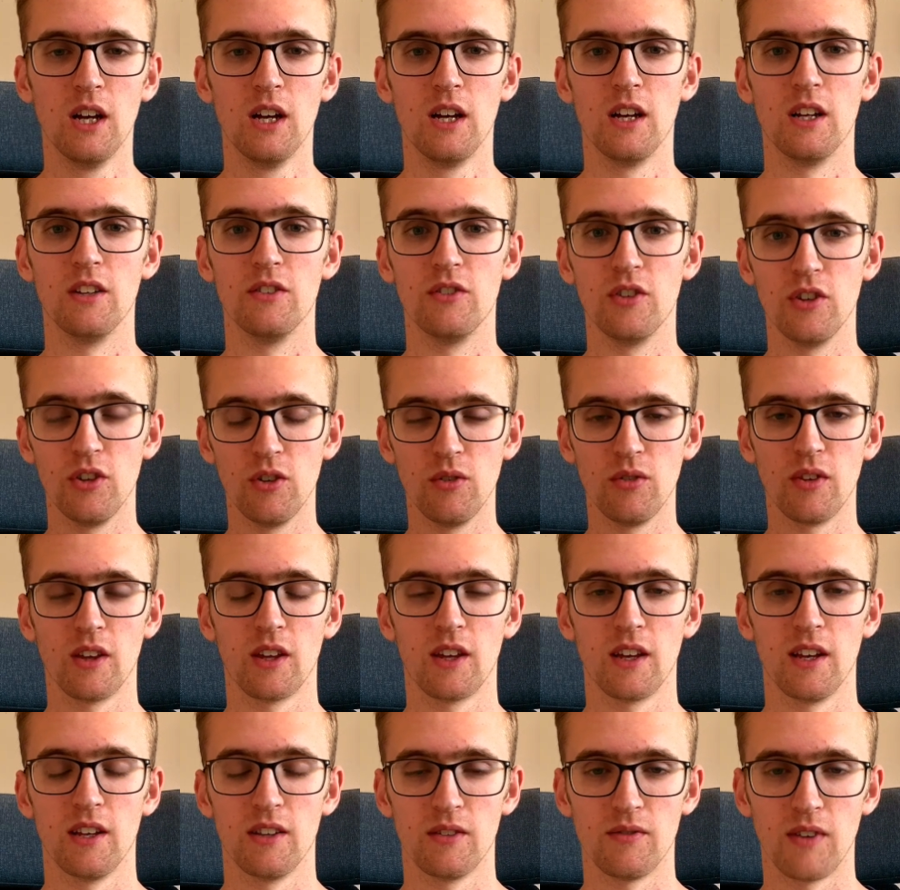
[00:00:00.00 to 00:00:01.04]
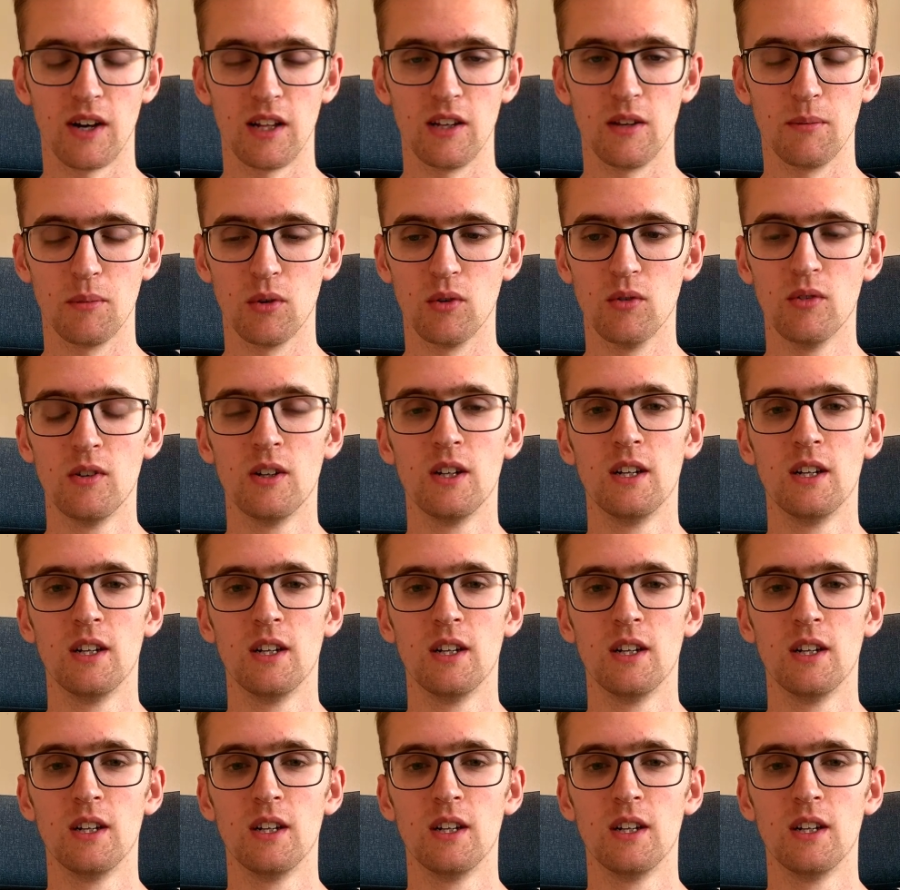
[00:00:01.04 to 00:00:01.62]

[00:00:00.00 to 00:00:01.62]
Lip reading: and do you think it is valuable?